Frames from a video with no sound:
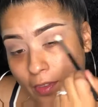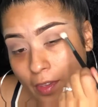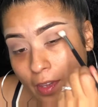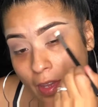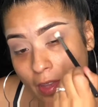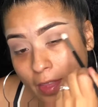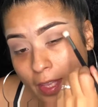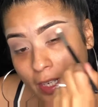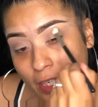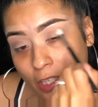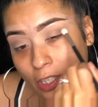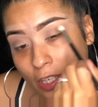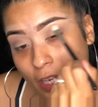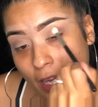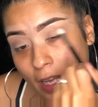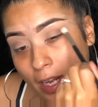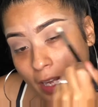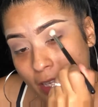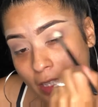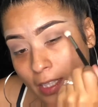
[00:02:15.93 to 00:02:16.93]
And this
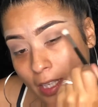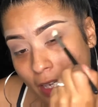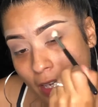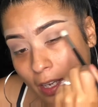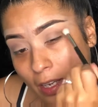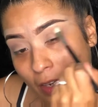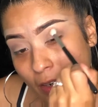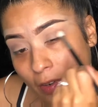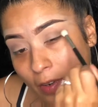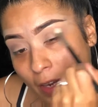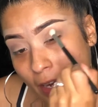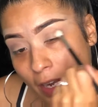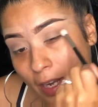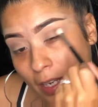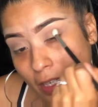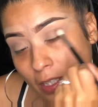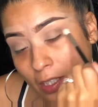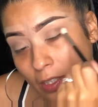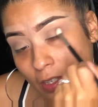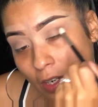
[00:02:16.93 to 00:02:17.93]
shade is like a
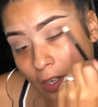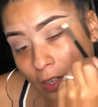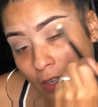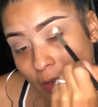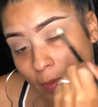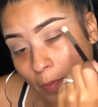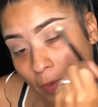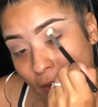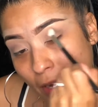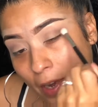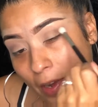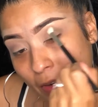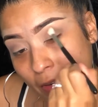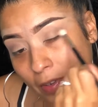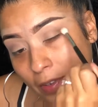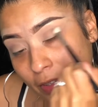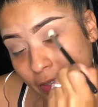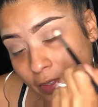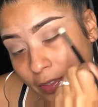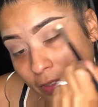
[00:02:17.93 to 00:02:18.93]
grayish, darker brown.
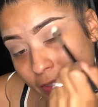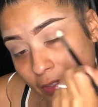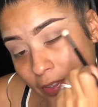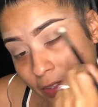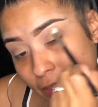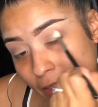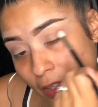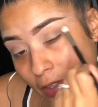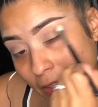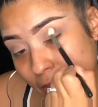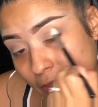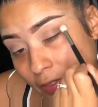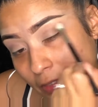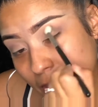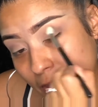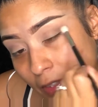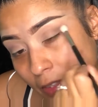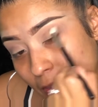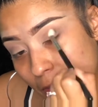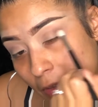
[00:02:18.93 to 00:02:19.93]
So
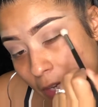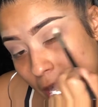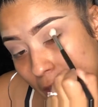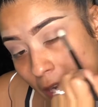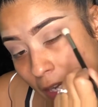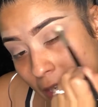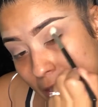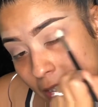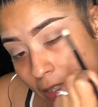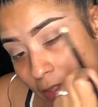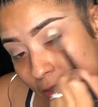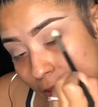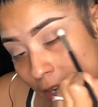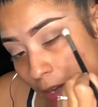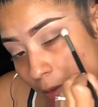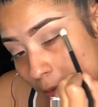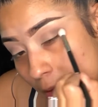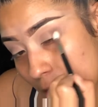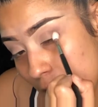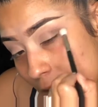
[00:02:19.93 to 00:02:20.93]
that's the way I can
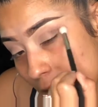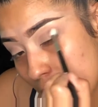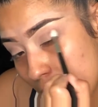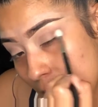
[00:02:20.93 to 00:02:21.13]
describe it.